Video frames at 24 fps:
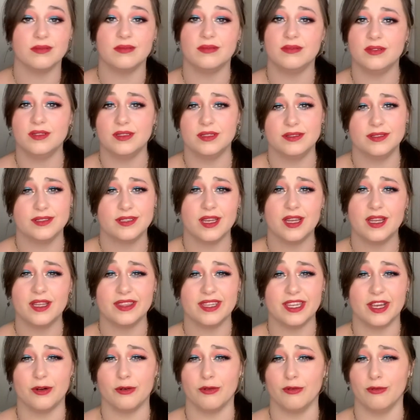it's got
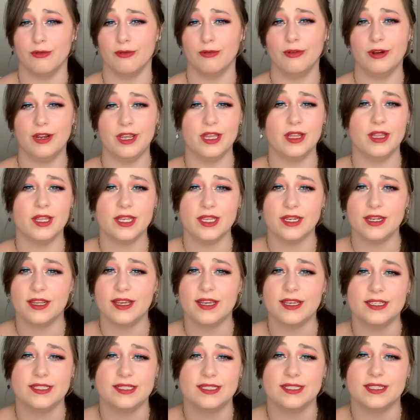that really
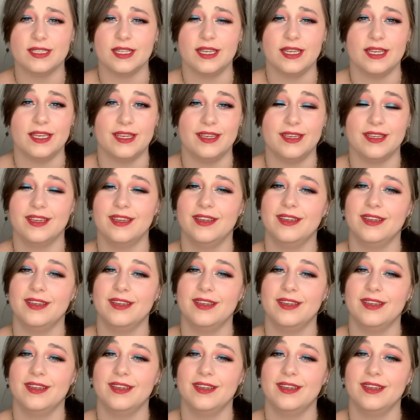nice, like,